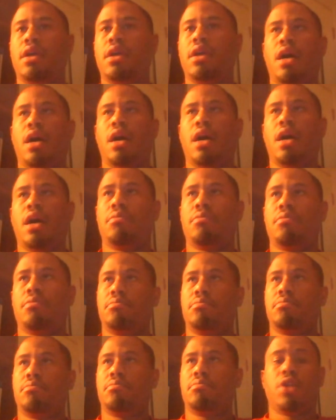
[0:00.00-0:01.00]

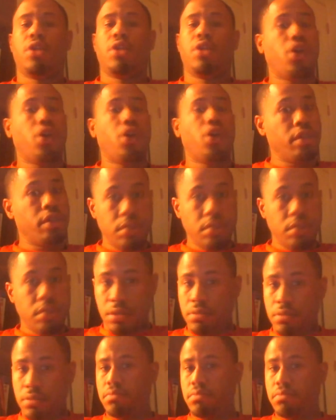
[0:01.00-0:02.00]
Learned.
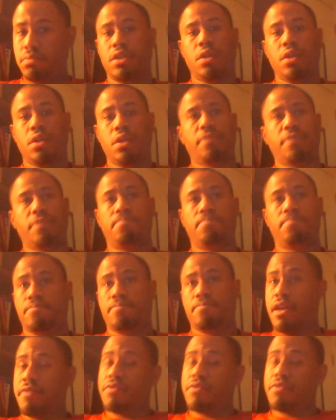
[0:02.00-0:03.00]
You know, I've
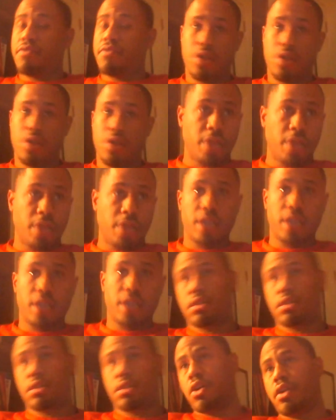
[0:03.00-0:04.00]
had a few
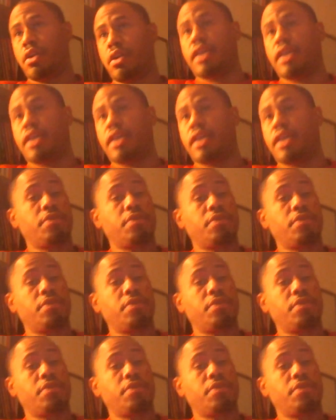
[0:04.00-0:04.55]
roadblocks, learning and stuff.